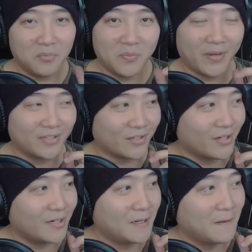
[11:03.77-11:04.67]

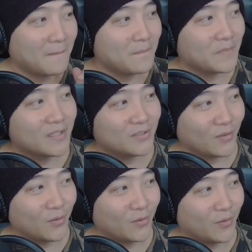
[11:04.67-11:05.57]
better.
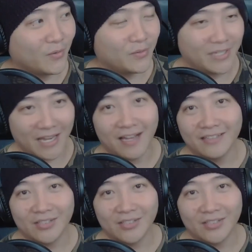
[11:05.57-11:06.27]
So yeah,